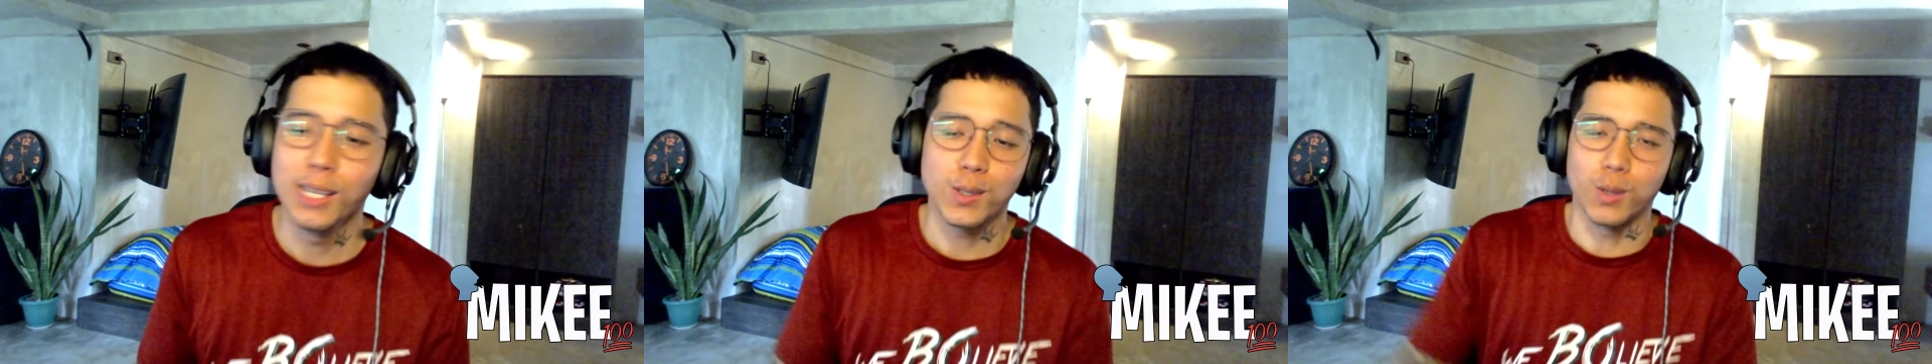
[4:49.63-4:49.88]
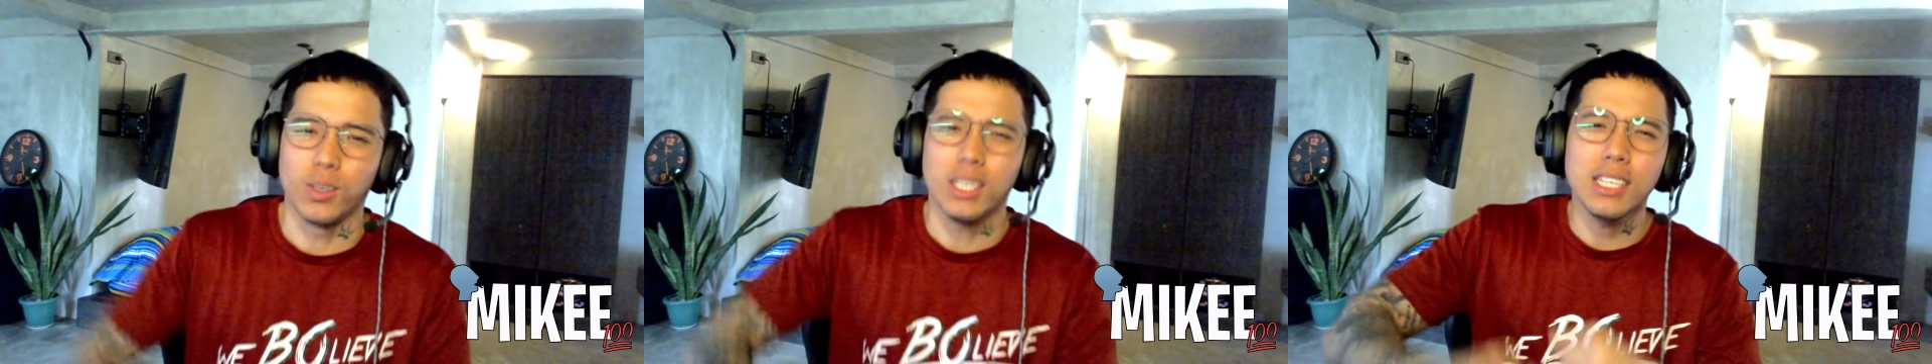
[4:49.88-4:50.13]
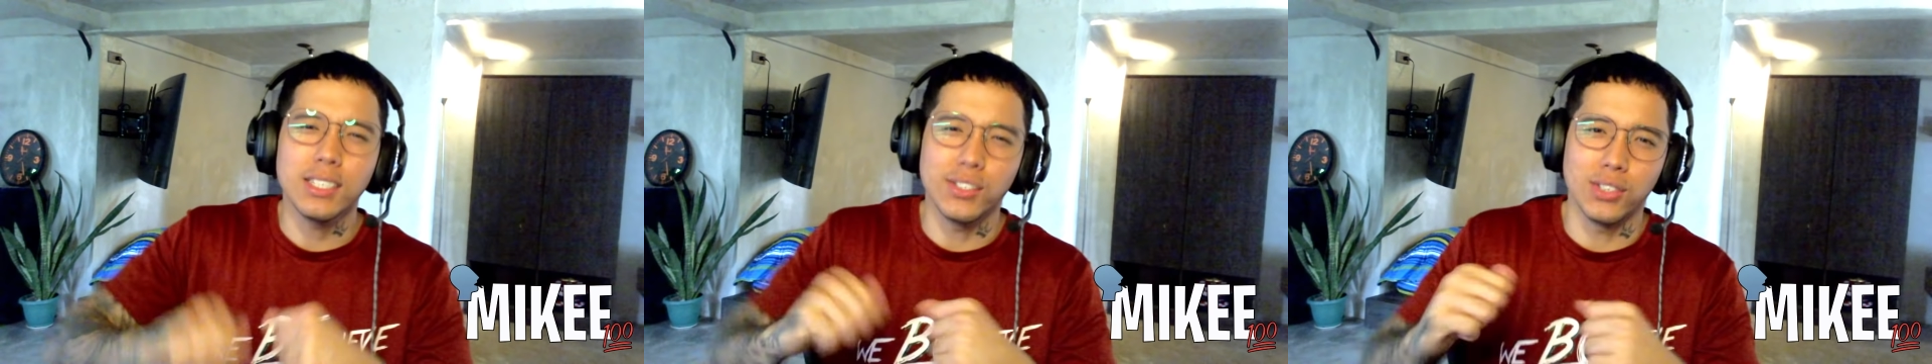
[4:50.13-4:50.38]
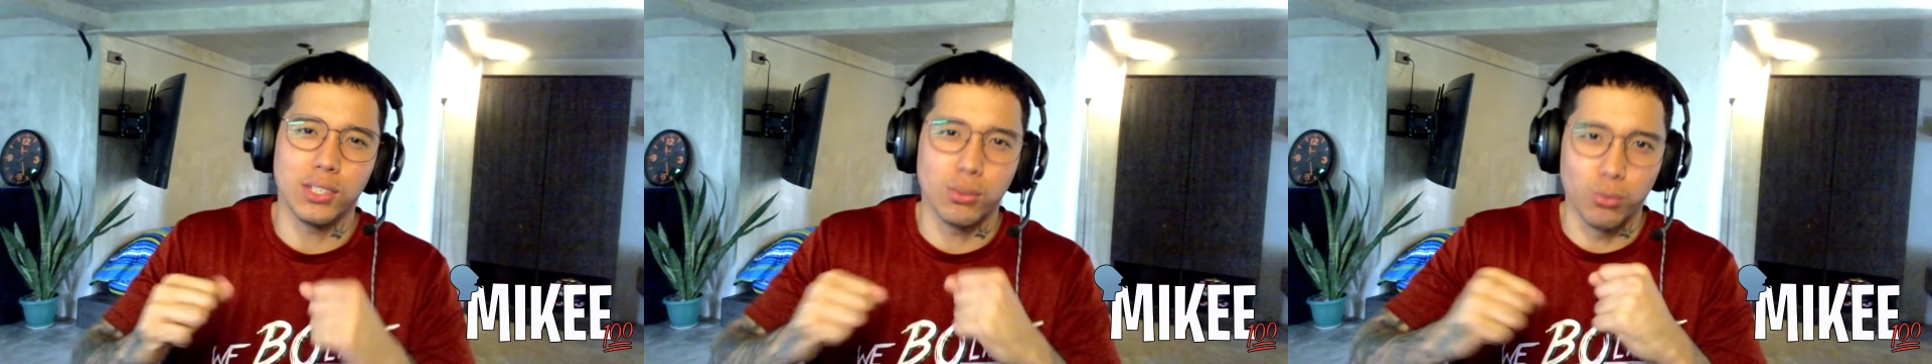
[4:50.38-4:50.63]
So he is
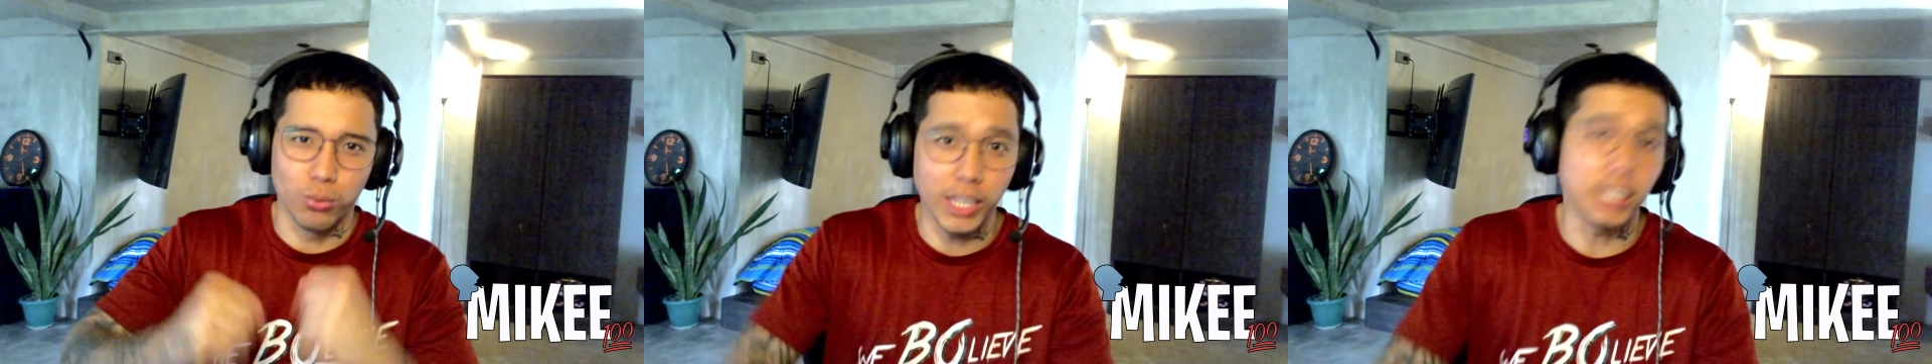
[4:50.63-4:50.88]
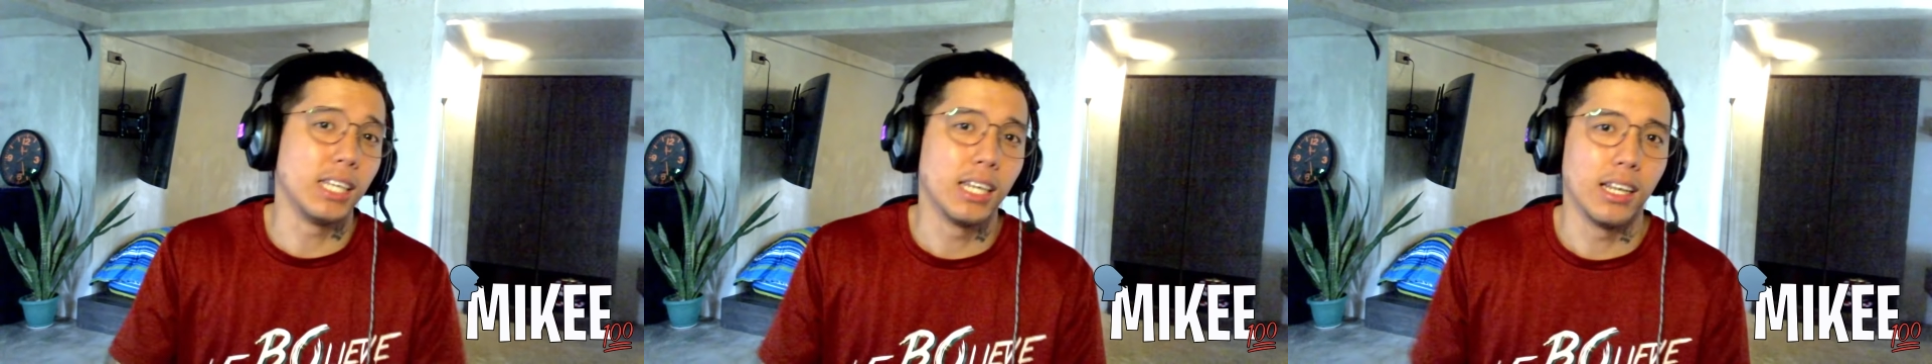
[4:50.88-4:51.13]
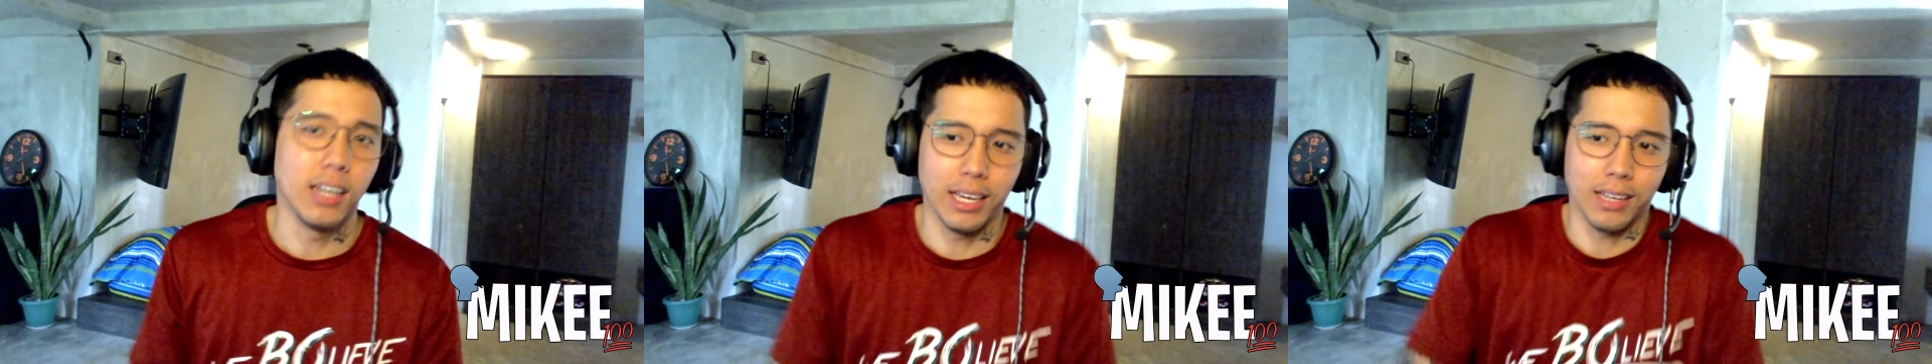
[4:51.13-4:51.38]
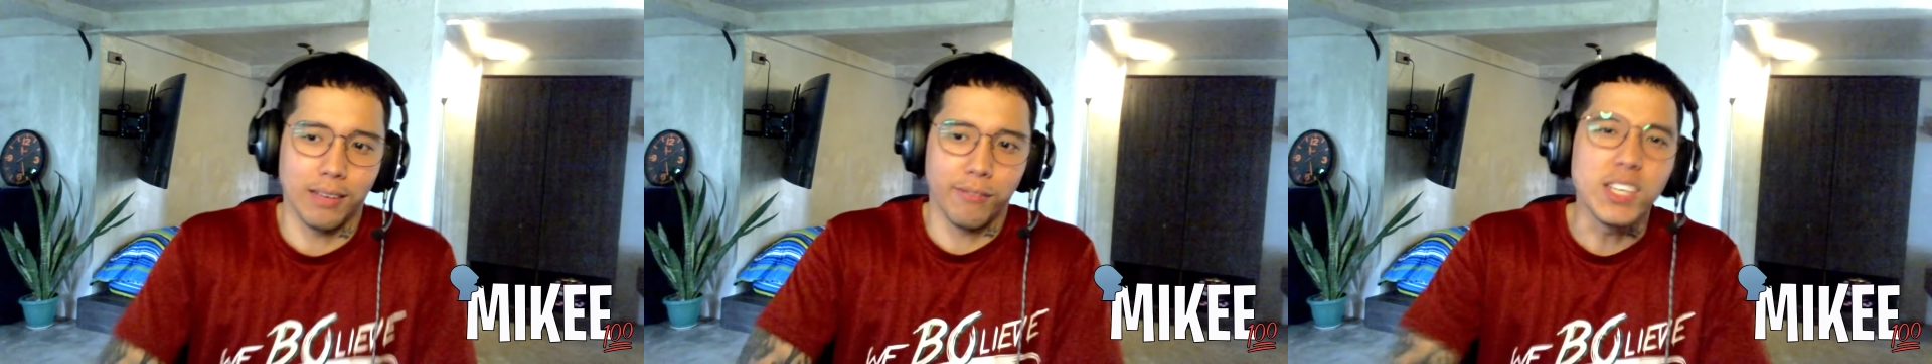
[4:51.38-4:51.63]
just ready. Like,